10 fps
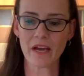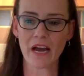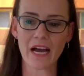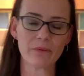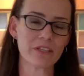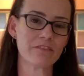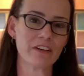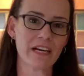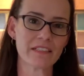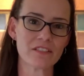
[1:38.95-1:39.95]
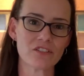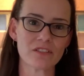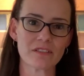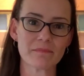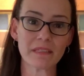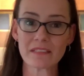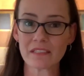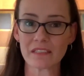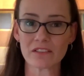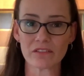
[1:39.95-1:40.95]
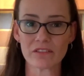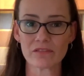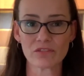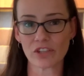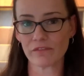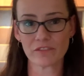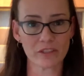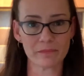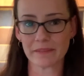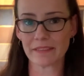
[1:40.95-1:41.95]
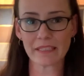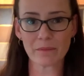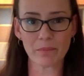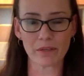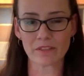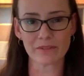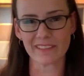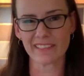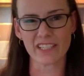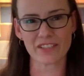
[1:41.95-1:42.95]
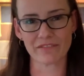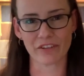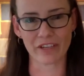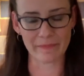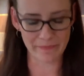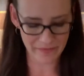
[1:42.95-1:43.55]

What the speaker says: I would advise just melting it on the stovetop in a little pot with a dash of cream,